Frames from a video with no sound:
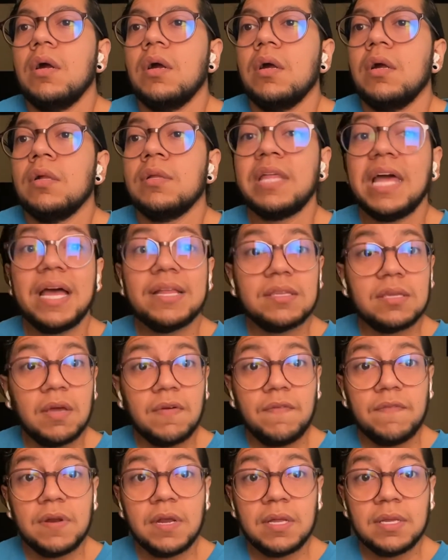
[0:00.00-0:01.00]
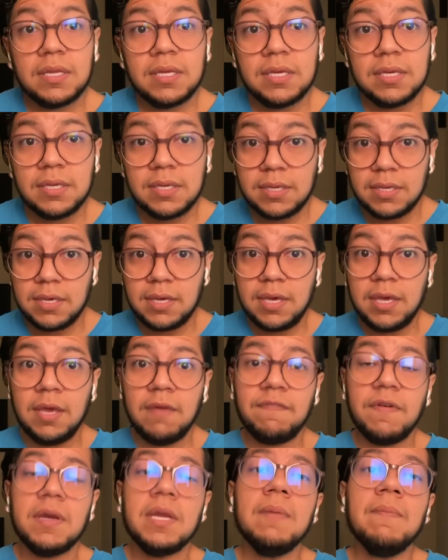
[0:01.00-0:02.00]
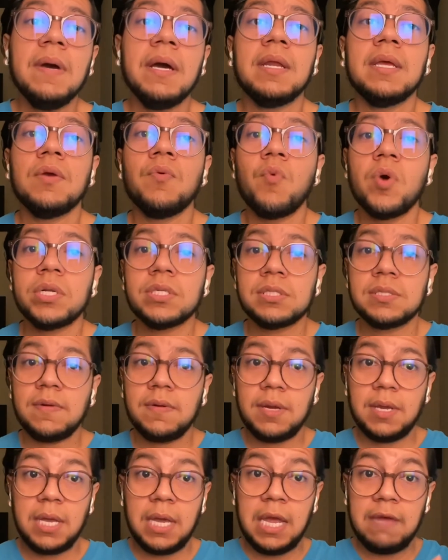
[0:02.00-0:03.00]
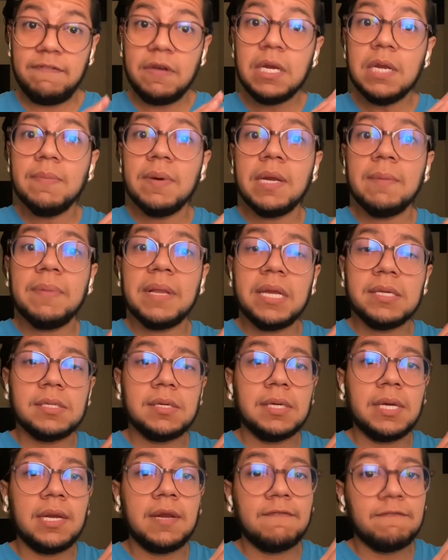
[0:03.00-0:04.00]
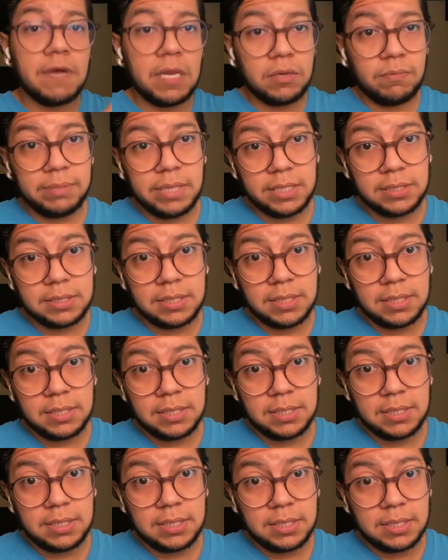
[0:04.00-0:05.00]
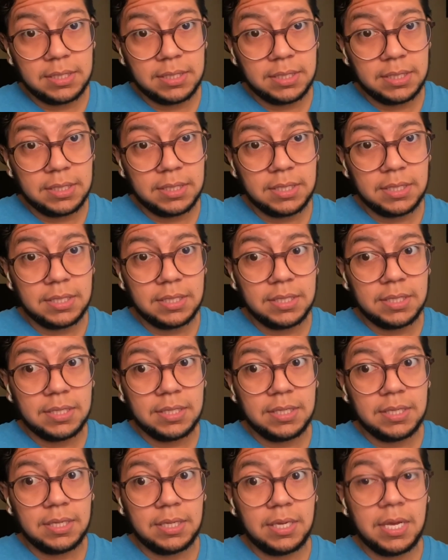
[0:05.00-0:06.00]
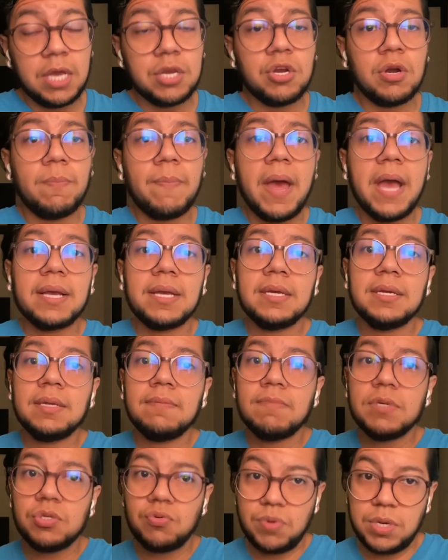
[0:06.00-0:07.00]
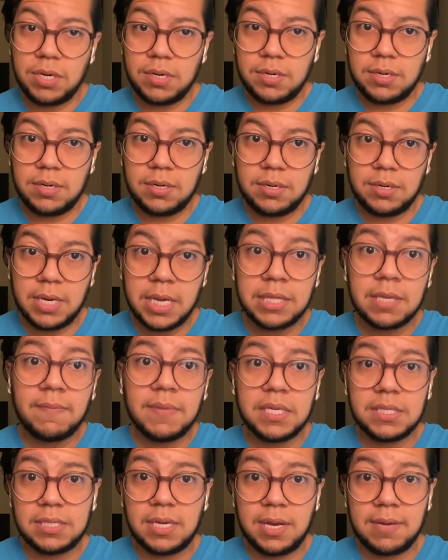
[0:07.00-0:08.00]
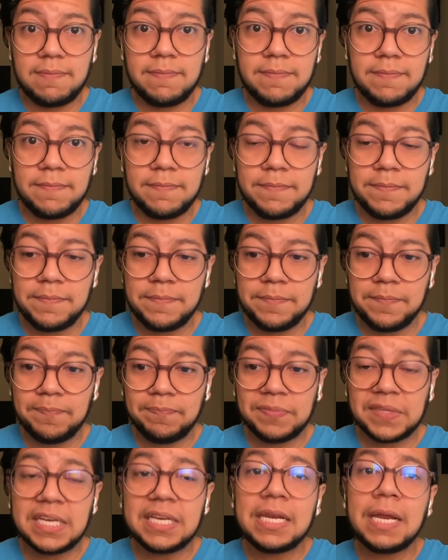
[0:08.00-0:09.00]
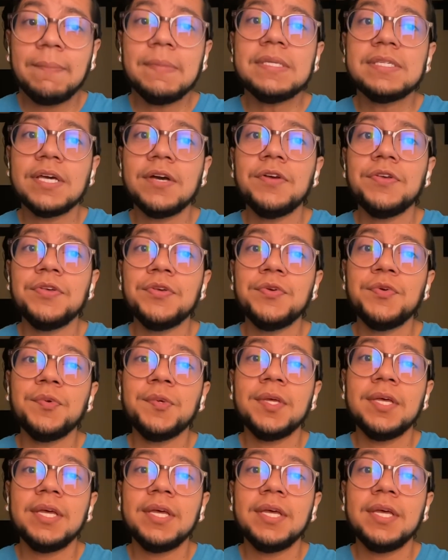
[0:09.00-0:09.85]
that definitely, if anybody plans on getting phalloplasty and you're packing in between, in the meantime, let me tell you